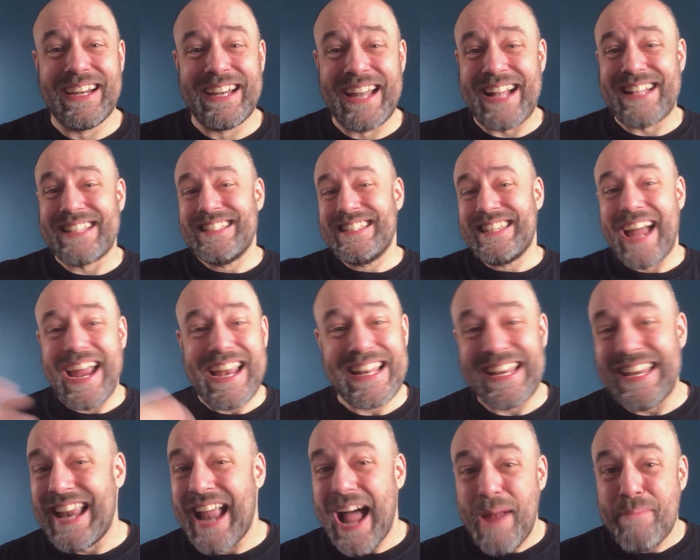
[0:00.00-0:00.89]
and that's
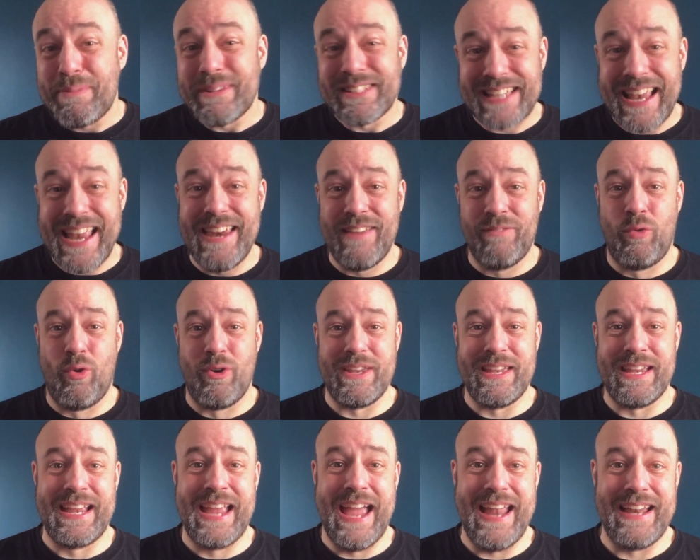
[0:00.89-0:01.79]
99% of what
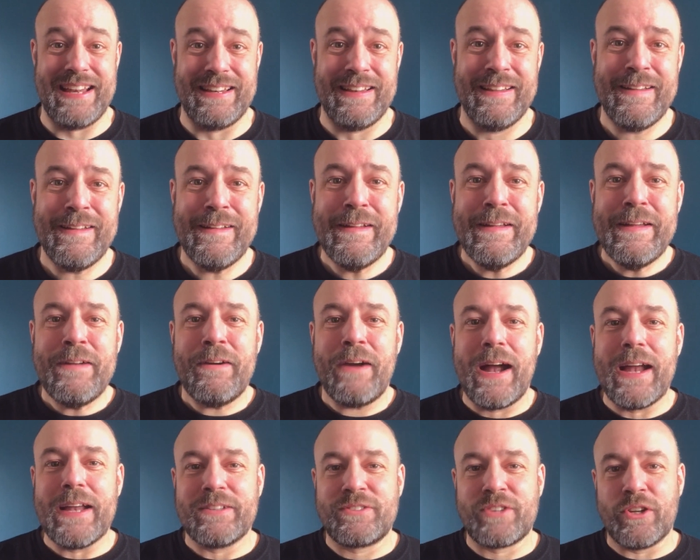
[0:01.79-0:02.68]
you're getting, right?